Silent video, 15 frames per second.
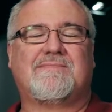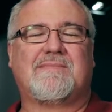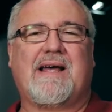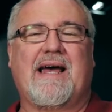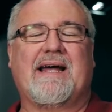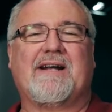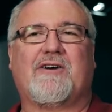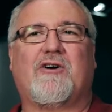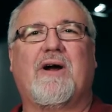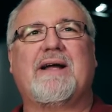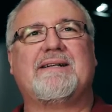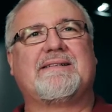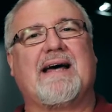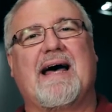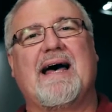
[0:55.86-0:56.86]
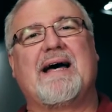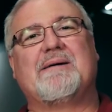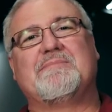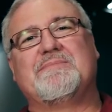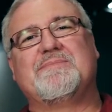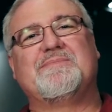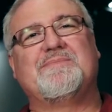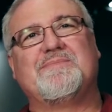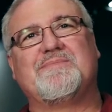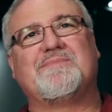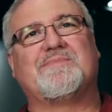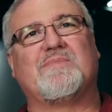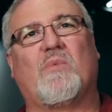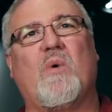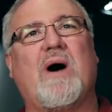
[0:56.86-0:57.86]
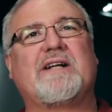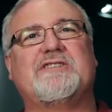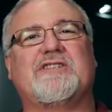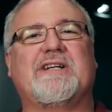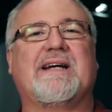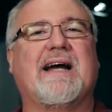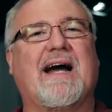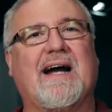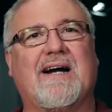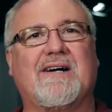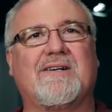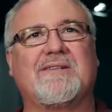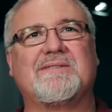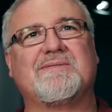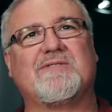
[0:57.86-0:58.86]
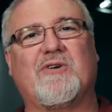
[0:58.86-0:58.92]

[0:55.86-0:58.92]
had a great time watching our